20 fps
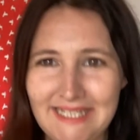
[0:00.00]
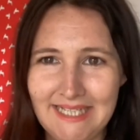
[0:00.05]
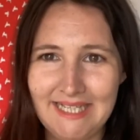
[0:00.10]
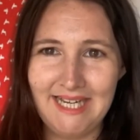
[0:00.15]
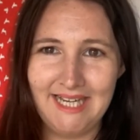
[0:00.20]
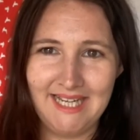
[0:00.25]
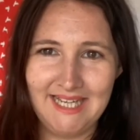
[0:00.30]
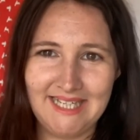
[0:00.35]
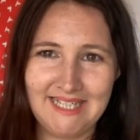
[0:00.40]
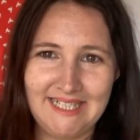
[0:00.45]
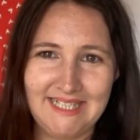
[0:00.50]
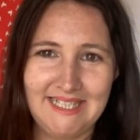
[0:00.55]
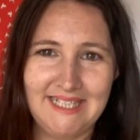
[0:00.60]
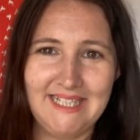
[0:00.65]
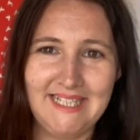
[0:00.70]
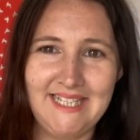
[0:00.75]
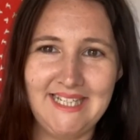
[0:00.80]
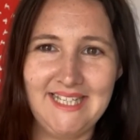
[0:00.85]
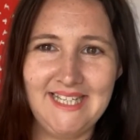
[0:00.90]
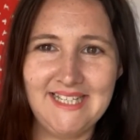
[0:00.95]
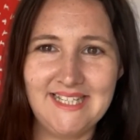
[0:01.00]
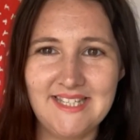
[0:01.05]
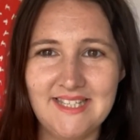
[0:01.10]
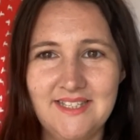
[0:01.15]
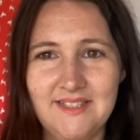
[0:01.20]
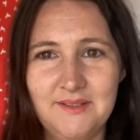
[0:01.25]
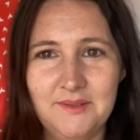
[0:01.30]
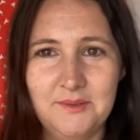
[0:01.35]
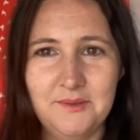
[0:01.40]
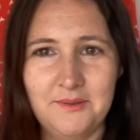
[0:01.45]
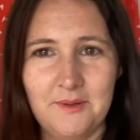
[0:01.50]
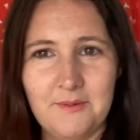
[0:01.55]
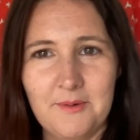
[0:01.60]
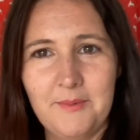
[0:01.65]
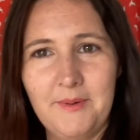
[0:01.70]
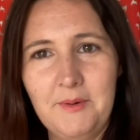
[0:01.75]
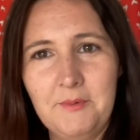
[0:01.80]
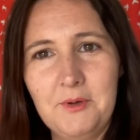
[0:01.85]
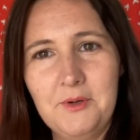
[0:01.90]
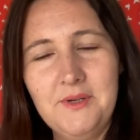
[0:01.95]
hi guys. Oh, I'm a
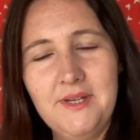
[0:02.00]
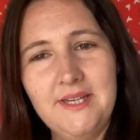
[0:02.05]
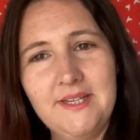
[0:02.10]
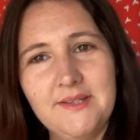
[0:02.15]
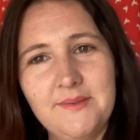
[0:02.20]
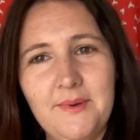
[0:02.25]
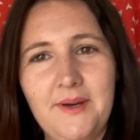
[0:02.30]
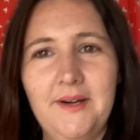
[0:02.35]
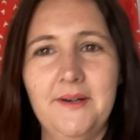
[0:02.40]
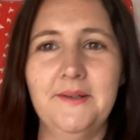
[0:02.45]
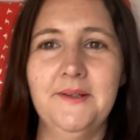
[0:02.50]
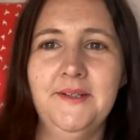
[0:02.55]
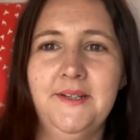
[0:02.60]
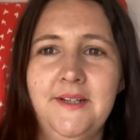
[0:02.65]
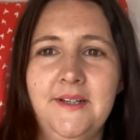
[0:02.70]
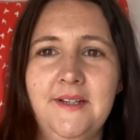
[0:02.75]
bit wonky as well.